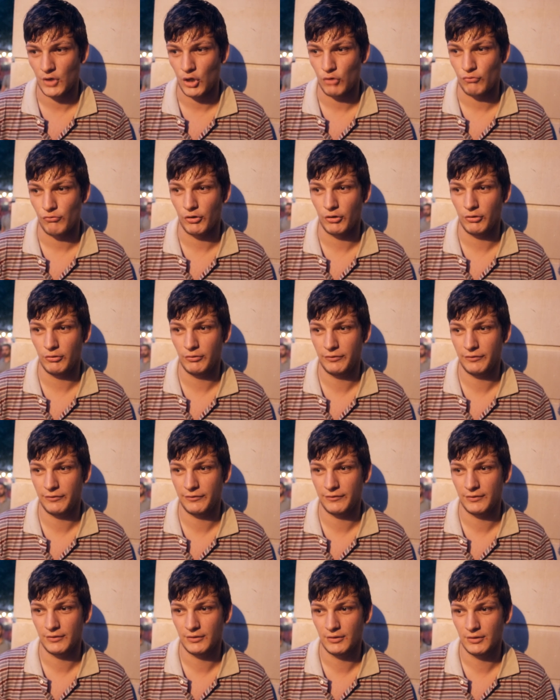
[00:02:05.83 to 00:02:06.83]
A roof,
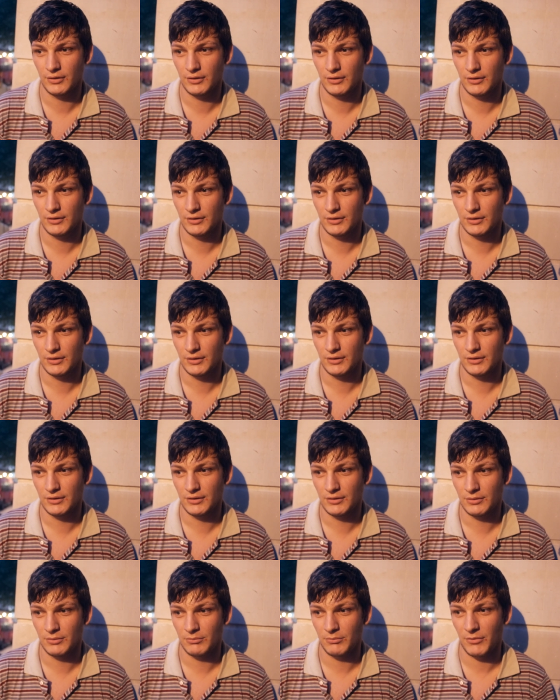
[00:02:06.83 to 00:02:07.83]

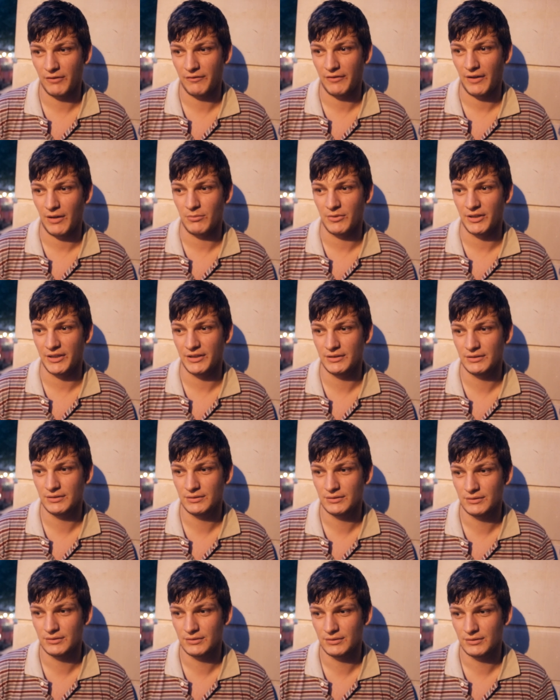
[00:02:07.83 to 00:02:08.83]
my family,
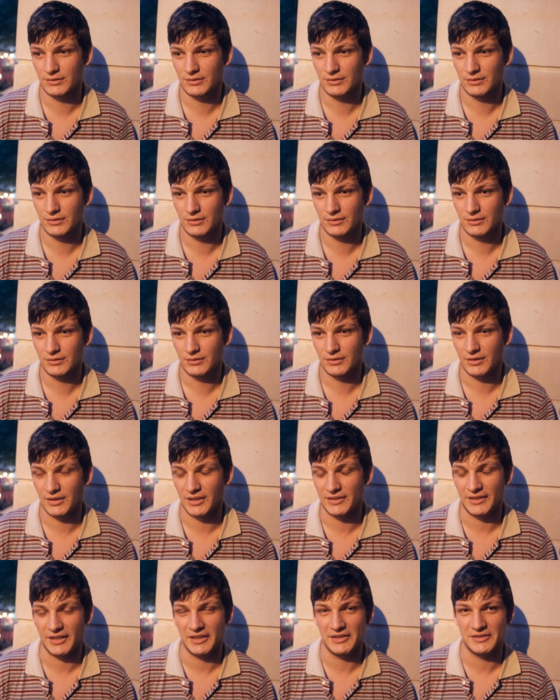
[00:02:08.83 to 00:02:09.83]

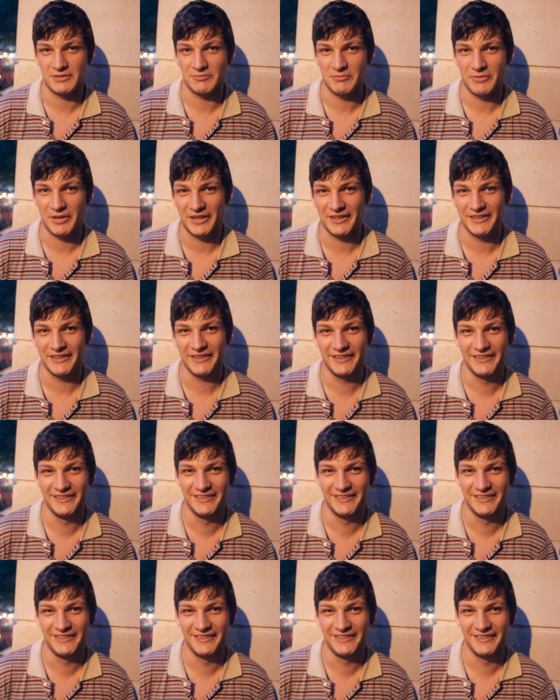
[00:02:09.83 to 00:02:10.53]
and a decent meal.